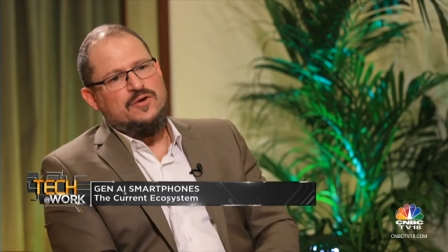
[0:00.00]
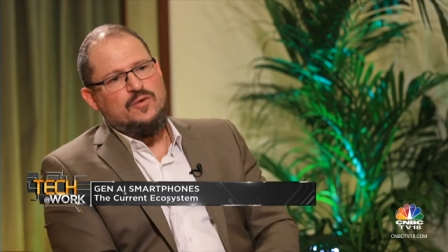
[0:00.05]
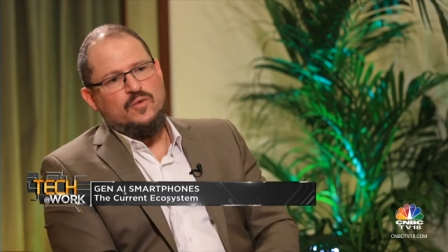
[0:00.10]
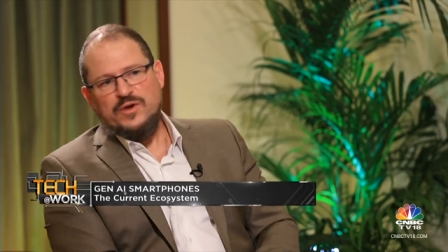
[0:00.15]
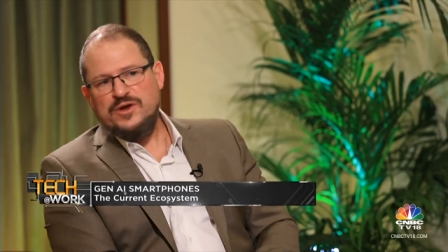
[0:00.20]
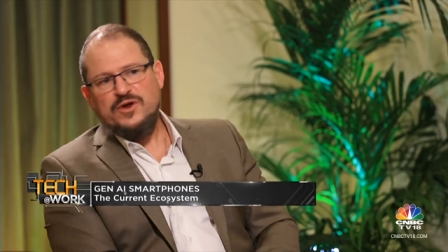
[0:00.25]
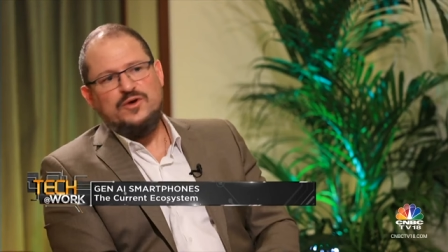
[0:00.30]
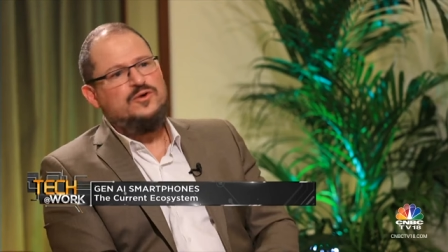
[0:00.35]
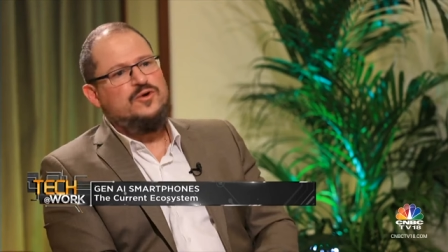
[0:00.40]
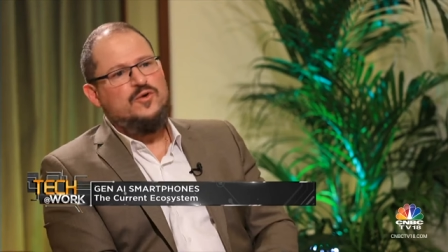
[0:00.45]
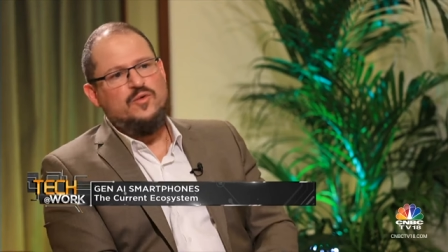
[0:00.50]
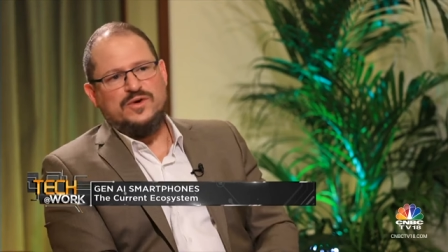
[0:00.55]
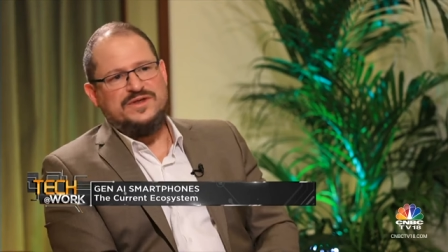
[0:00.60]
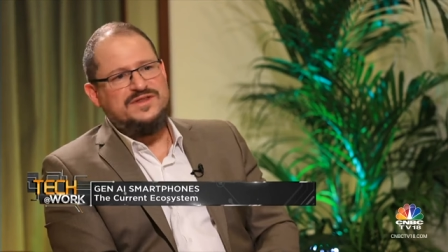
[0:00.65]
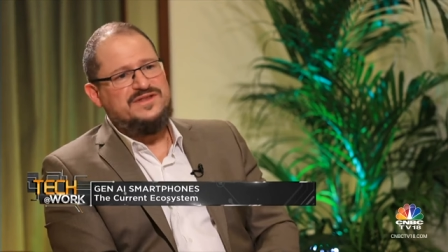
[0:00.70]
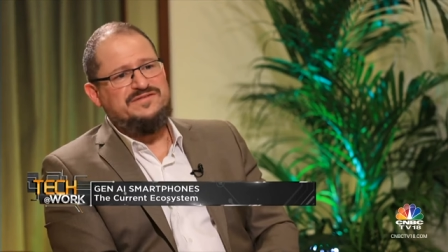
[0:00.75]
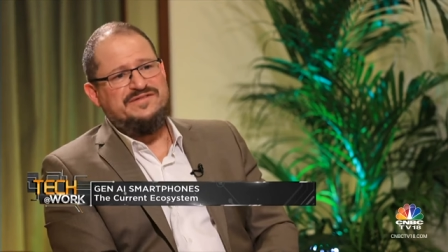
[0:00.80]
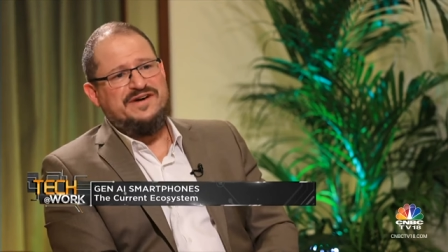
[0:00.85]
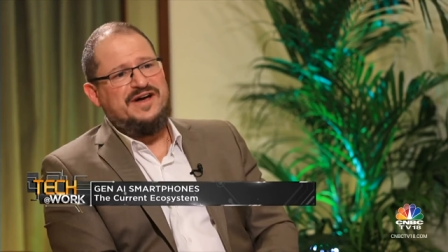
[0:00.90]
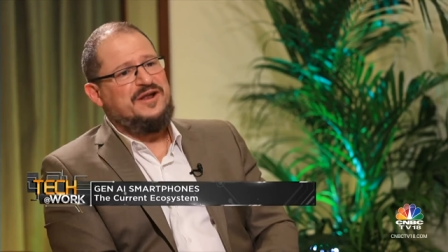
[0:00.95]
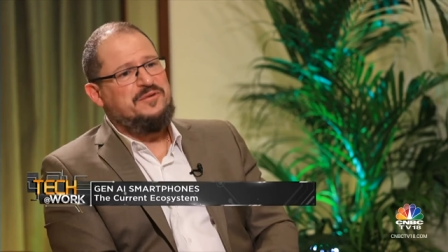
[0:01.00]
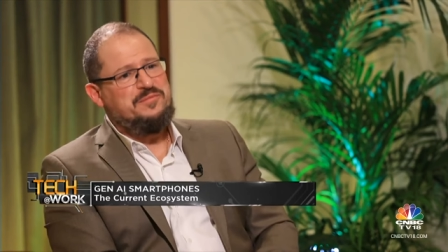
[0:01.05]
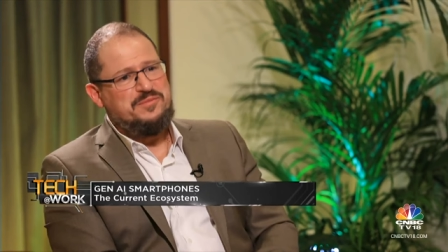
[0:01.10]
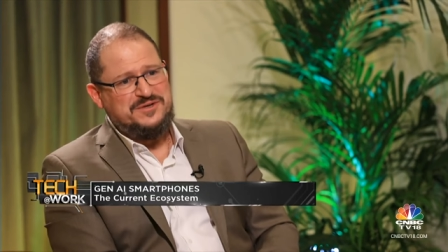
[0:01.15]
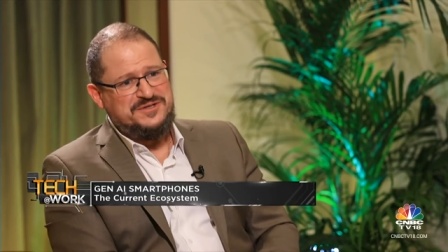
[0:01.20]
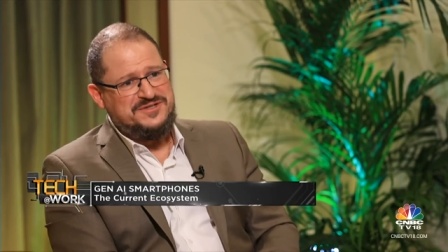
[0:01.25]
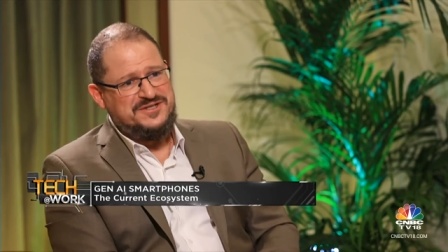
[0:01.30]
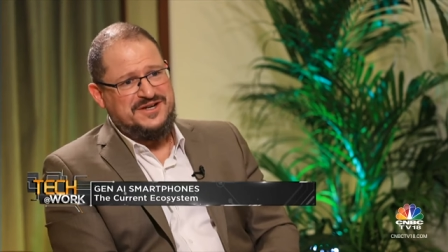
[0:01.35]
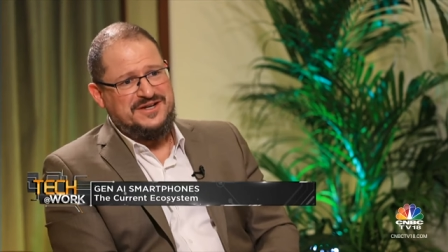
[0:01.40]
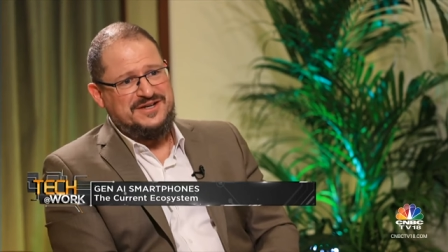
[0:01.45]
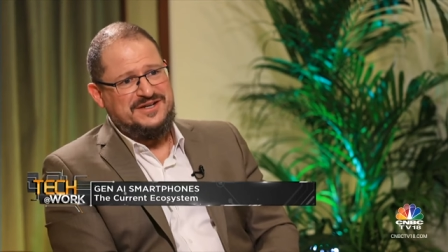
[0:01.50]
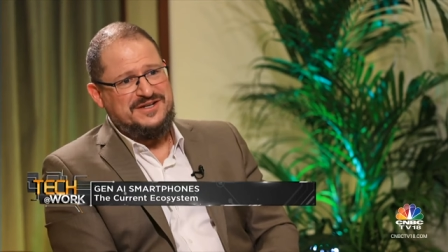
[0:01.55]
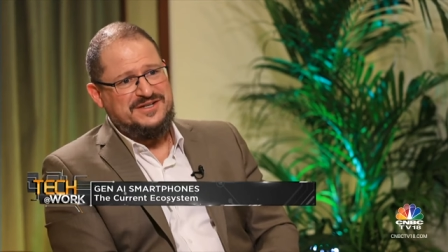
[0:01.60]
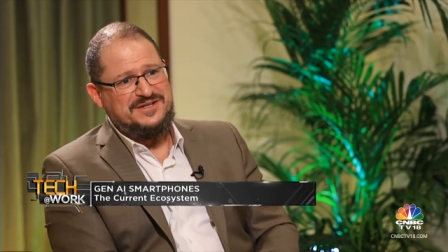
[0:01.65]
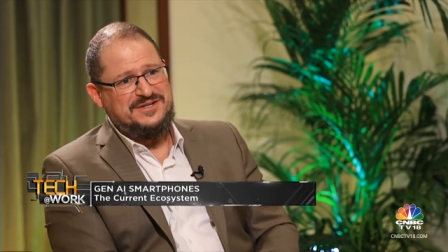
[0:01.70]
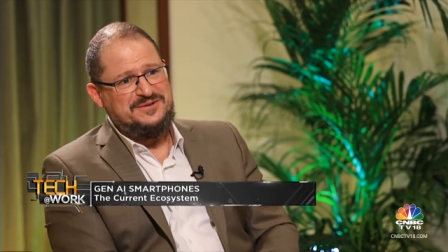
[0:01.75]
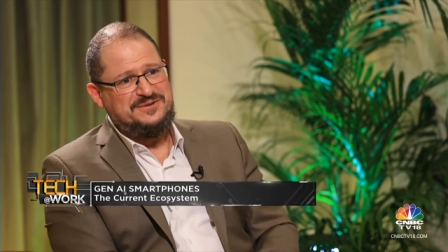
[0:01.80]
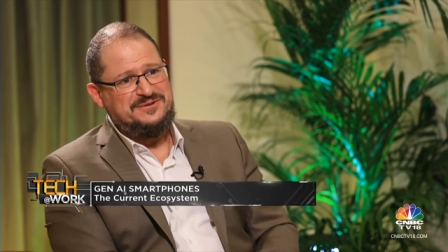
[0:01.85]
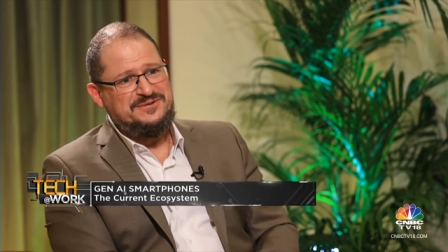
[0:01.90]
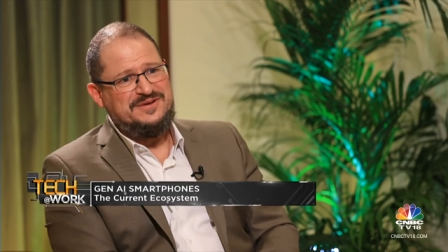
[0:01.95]
we don't know what developers are going to
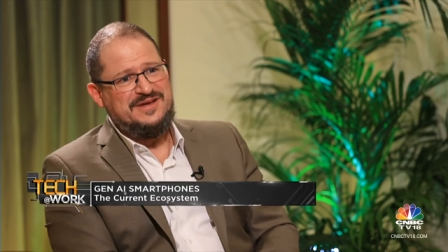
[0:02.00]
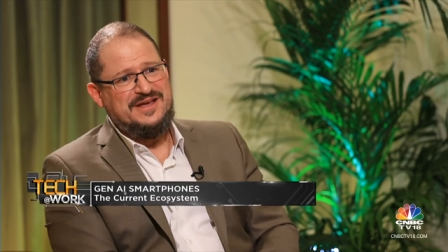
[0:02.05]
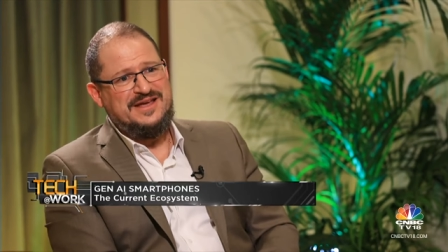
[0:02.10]
do.